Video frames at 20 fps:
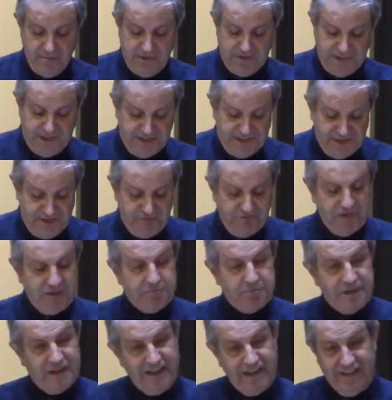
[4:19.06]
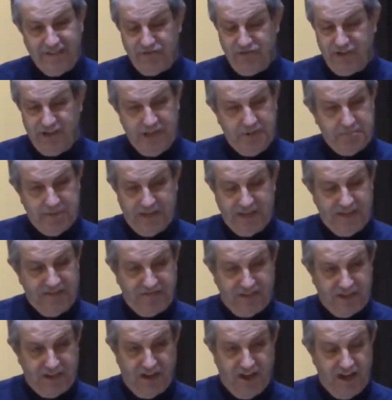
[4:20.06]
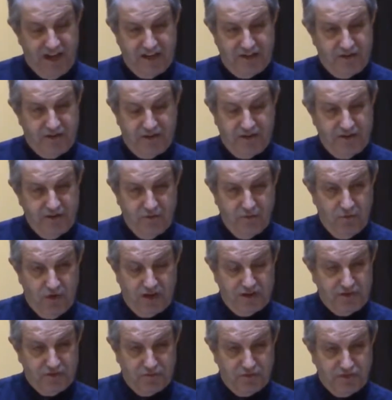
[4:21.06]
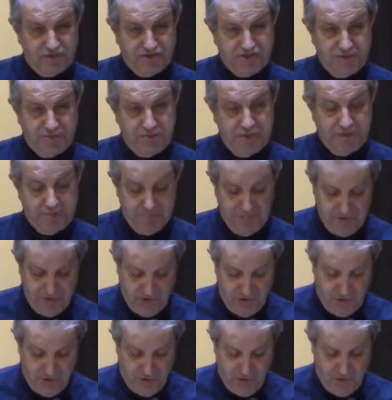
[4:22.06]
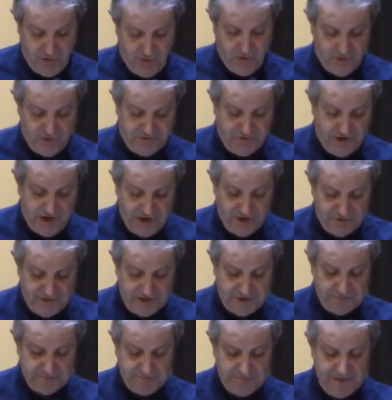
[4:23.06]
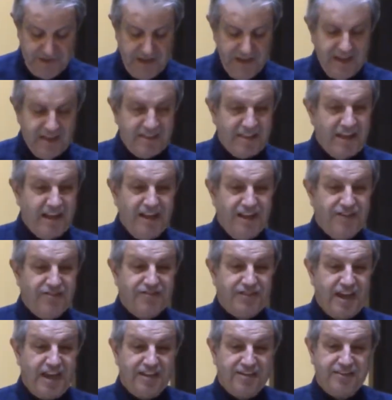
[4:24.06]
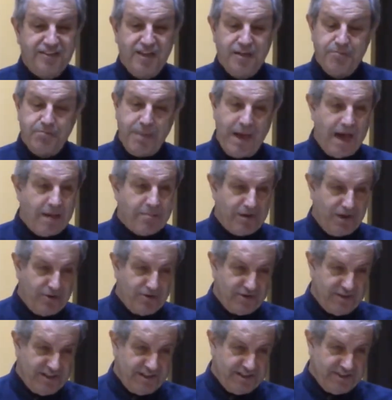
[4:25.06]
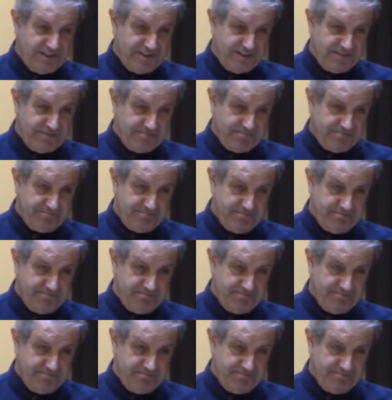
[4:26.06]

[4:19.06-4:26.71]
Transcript: But they didn't really believe in God or want to worship him or follow him. They lived as Babylonians.